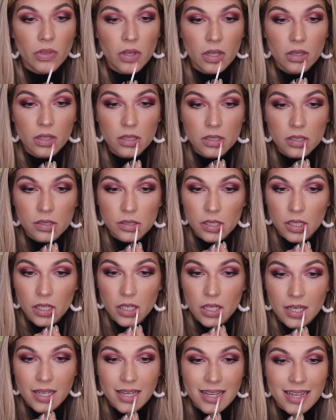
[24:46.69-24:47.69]
Looks
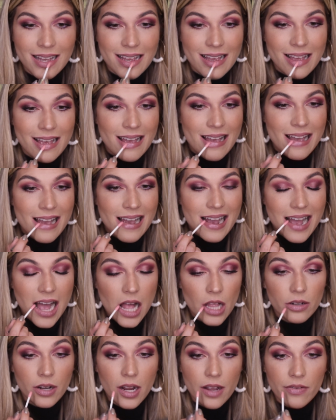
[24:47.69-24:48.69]

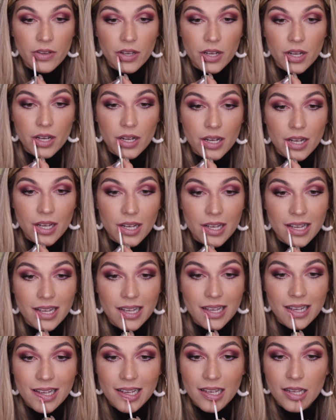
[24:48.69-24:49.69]
holographic.
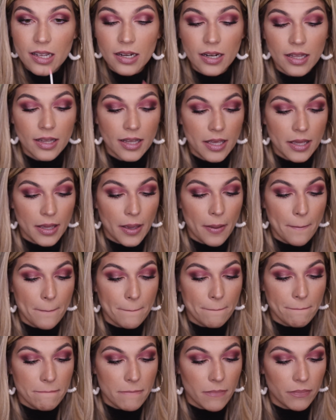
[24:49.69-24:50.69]
I like it.
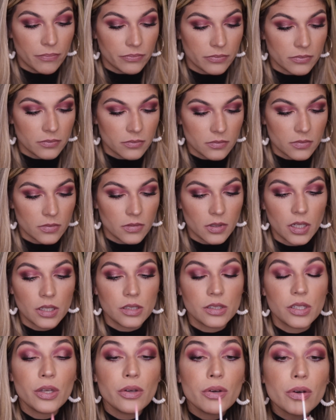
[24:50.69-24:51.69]

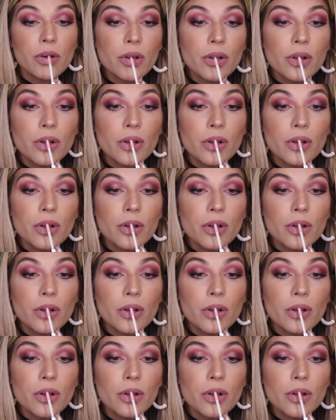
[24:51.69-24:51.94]
It's cute.